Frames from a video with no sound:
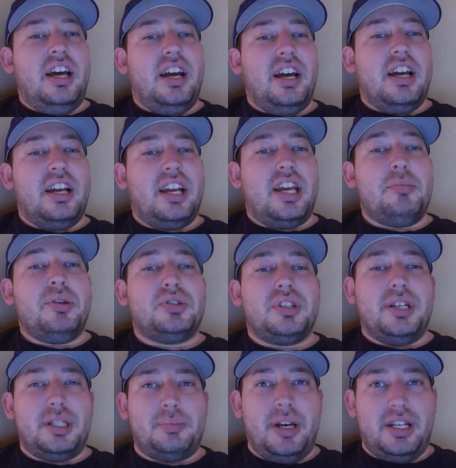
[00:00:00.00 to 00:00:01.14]
Kimbo
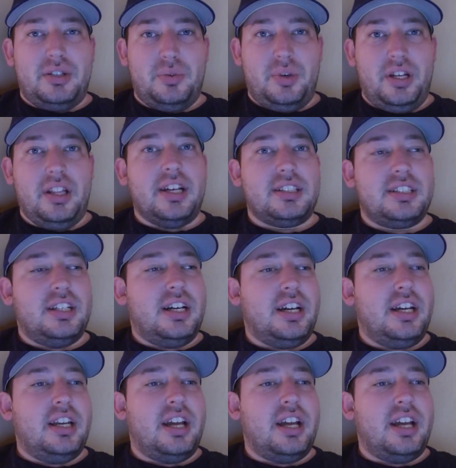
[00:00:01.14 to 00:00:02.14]
Slice passed away last night.